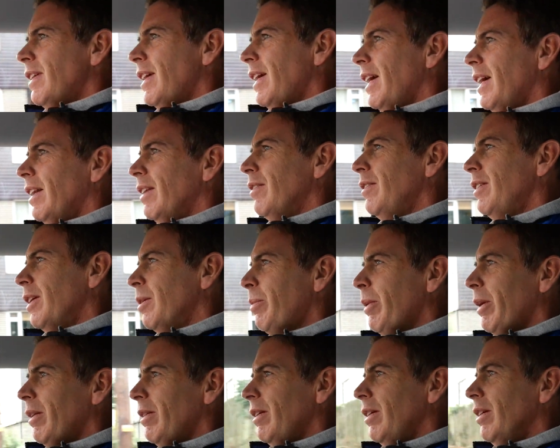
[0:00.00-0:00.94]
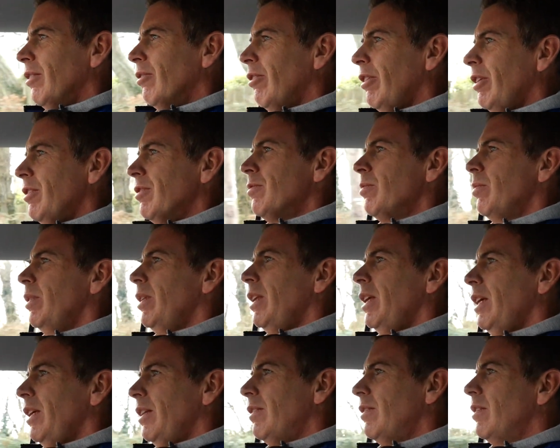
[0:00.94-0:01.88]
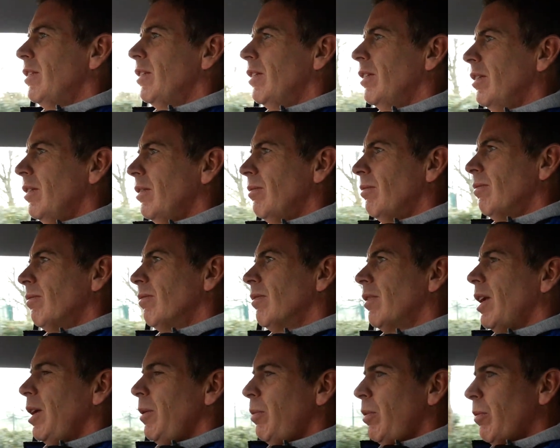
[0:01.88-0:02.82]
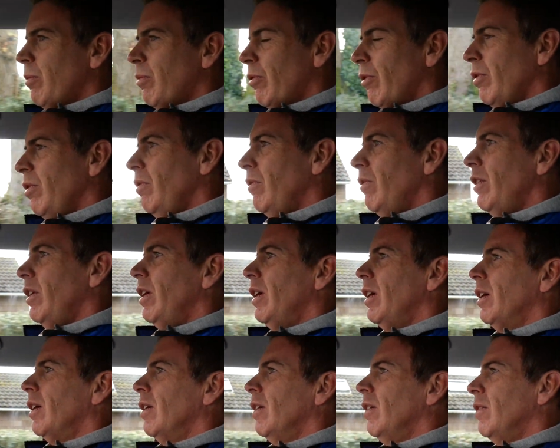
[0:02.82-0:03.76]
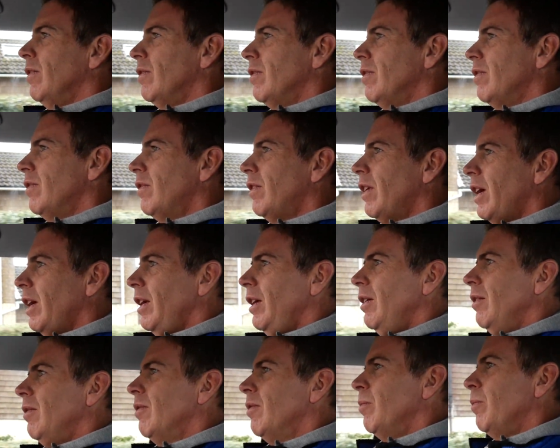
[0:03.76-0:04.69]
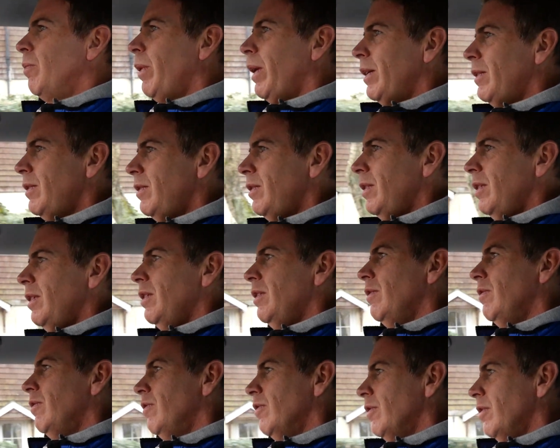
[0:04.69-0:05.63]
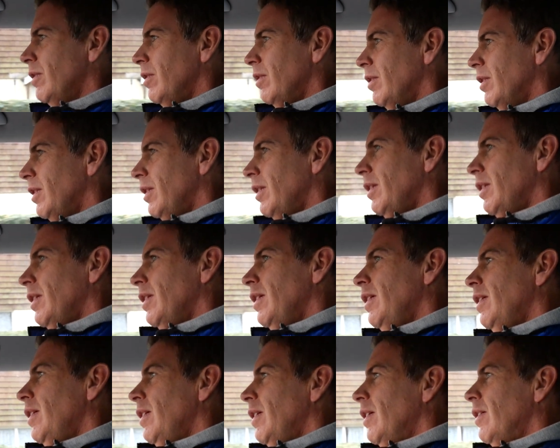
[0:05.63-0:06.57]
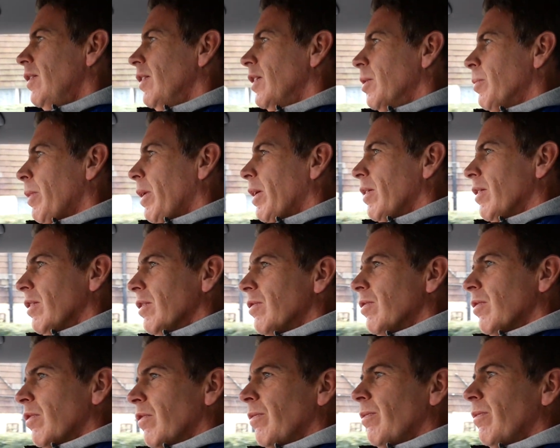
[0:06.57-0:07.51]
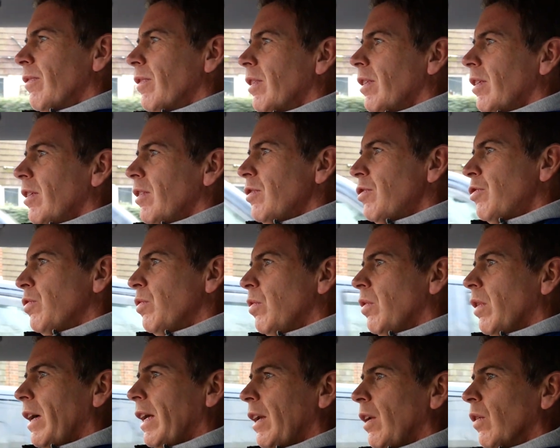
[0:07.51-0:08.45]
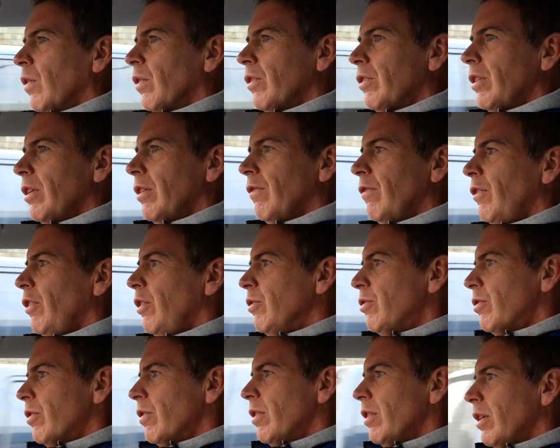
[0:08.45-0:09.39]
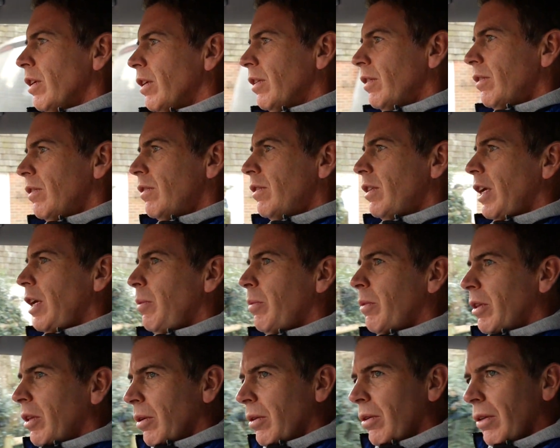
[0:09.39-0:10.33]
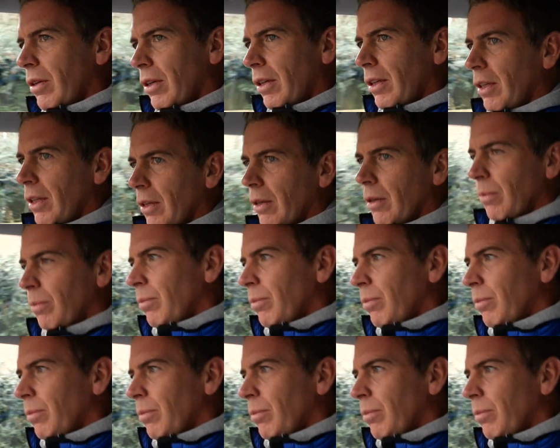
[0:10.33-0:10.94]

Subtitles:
and I think about the ingredients we need to keep improving and to stay competitive, and think about the sort of short and longer term future of the team and